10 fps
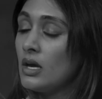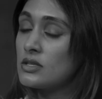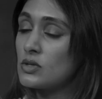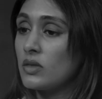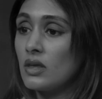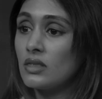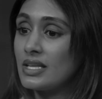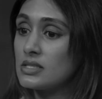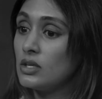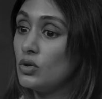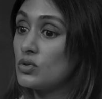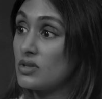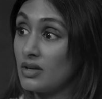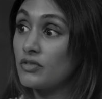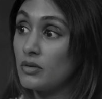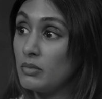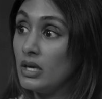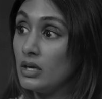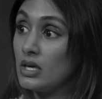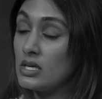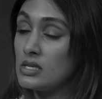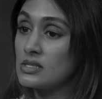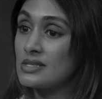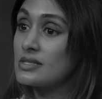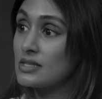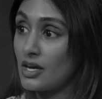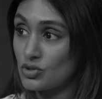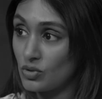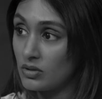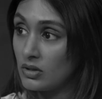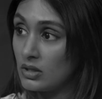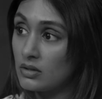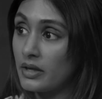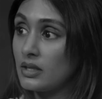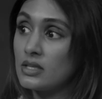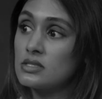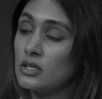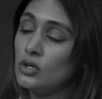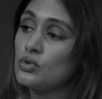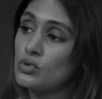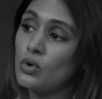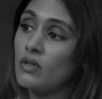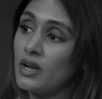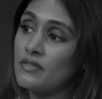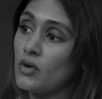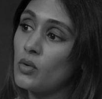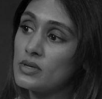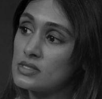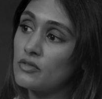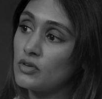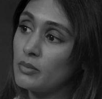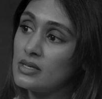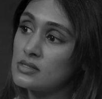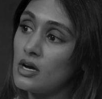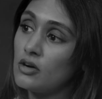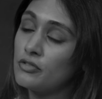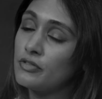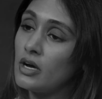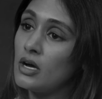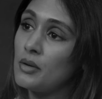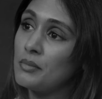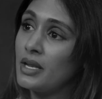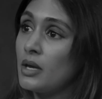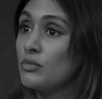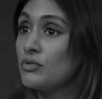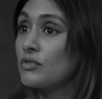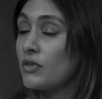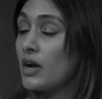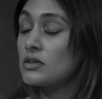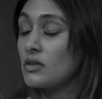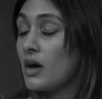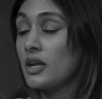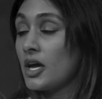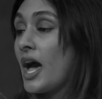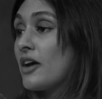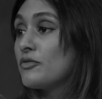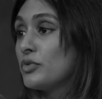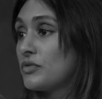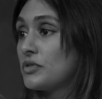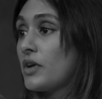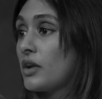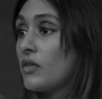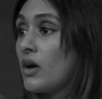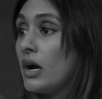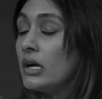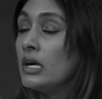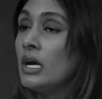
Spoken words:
So I think that's a huge thing for me is schedule. Like that's a huge goal that I've always set for myself. And I move around a lot and I have moved around a lot.